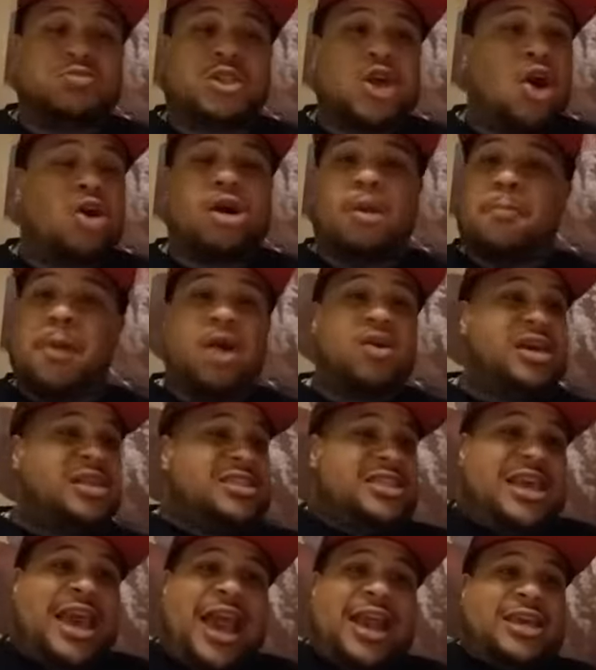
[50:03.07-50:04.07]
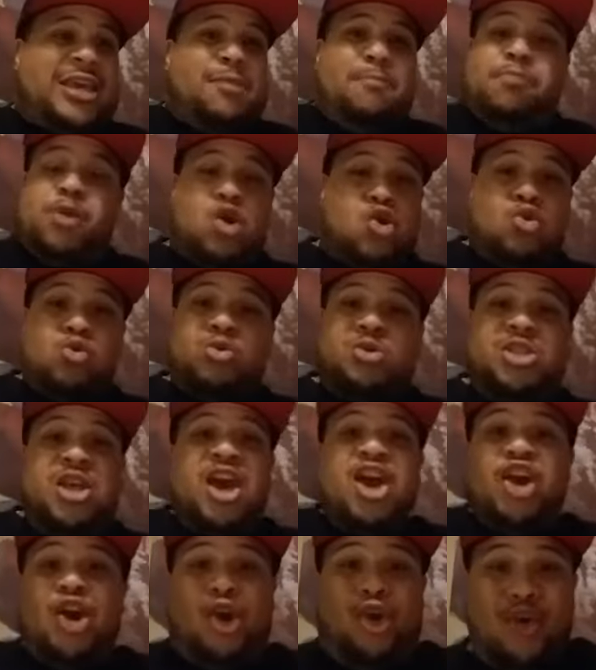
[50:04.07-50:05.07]
talk about his khaki blues.
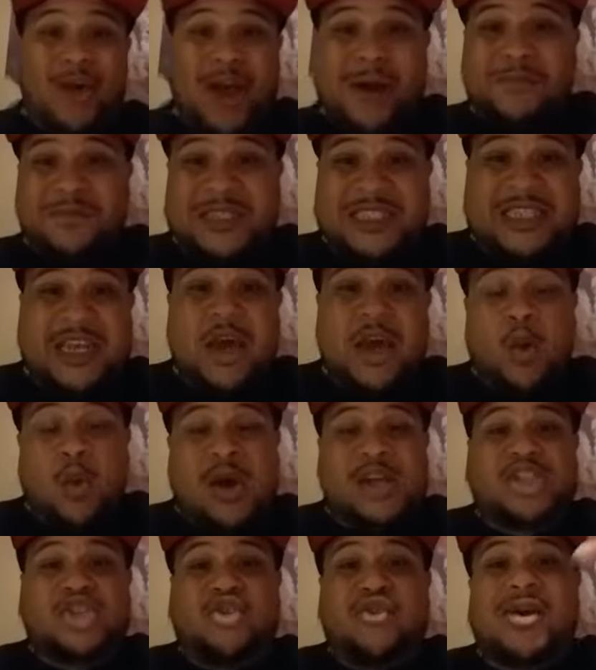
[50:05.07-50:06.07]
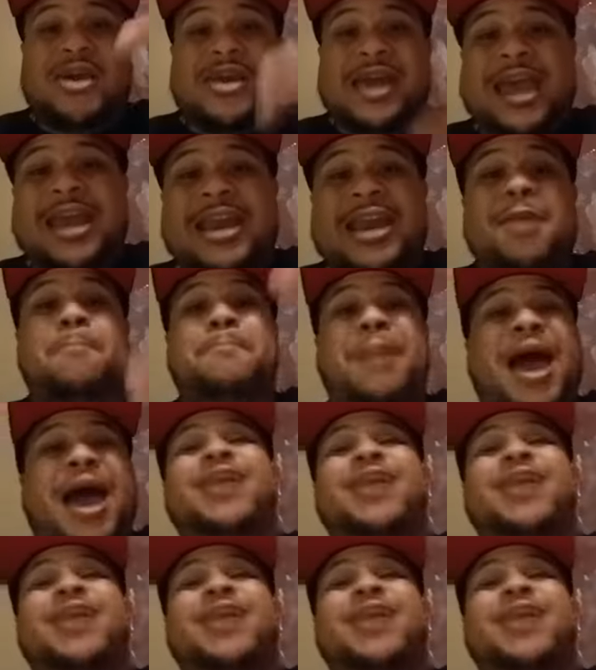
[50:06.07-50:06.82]
Crips was created by